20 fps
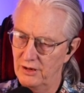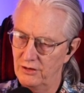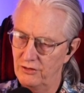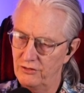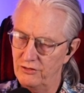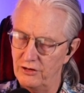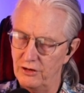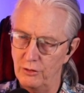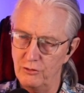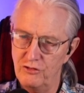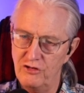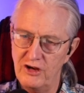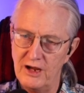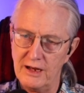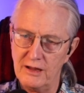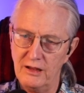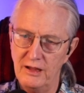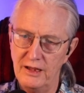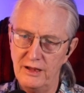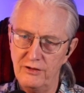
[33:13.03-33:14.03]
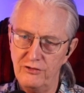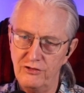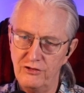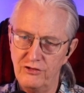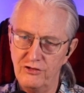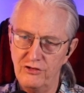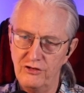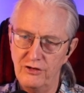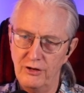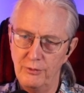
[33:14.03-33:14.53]
So
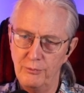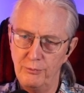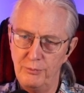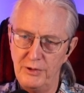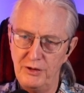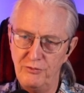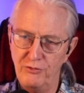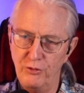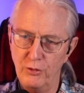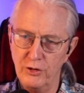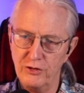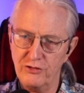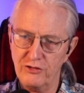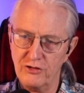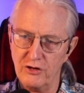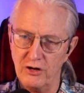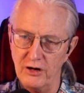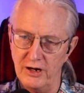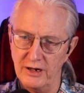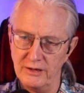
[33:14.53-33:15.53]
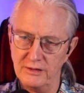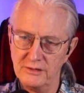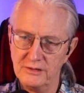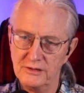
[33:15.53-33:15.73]
checklists before start.